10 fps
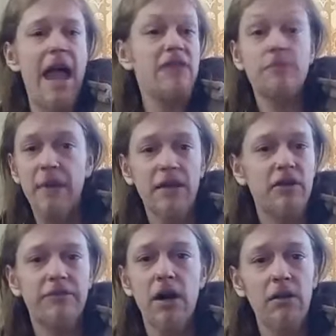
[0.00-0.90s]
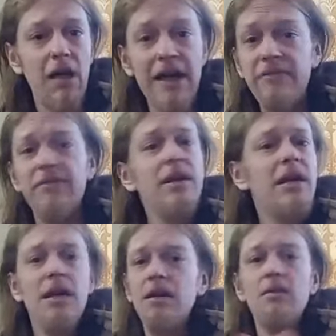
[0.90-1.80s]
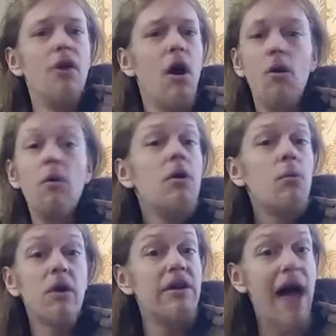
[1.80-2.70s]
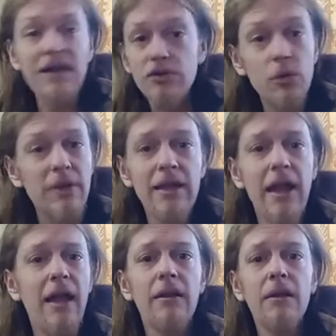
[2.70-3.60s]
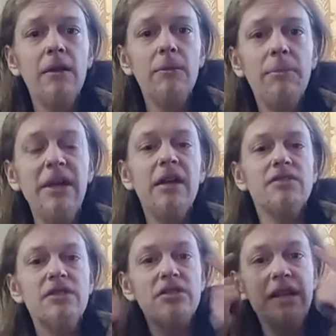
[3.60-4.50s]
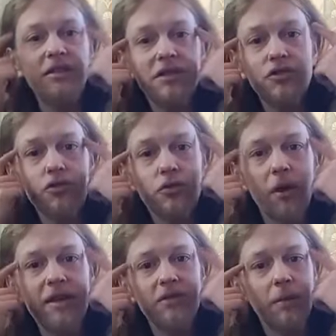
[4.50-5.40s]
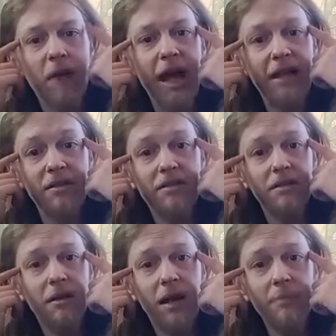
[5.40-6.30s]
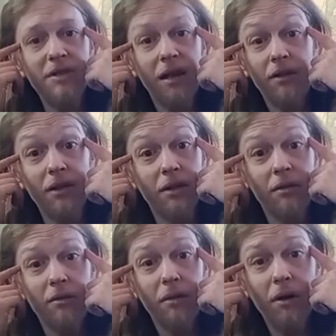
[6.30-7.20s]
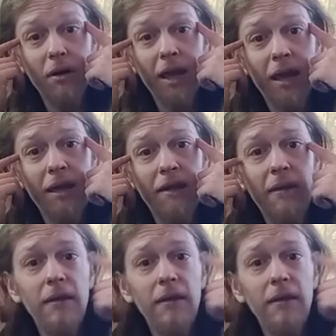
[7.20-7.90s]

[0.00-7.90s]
aspect of our life. No, we're not doing that. Because it destroys our minds. I'm telling you. Okay?